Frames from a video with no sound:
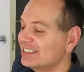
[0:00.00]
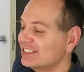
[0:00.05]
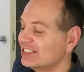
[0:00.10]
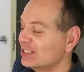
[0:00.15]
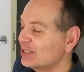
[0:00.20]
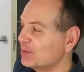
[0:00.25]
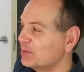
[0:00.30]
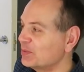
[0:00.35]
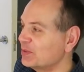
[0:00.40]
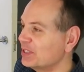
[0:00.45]

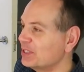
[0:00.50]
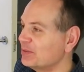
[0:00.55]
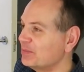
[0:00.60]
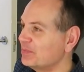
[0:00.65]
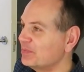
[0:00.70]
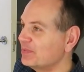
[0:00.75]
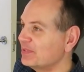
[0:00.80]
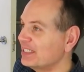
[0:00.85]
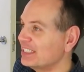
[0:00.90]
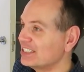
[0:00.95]
So
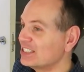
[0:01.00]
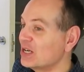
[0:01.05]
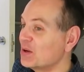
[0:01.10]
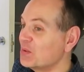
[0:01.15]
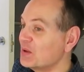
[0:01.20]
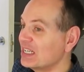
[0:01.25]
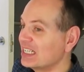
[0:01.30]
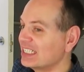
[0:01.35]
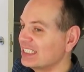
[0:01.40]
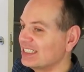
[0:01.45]
um, it's
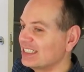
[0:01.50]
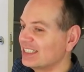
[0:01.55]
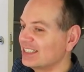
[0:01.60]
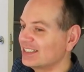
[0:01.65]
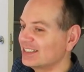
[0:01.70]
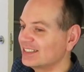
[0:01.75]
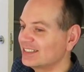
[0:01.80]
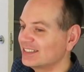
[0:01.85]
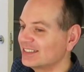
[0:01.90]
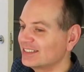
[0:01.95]
not working
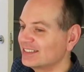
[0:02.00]
then?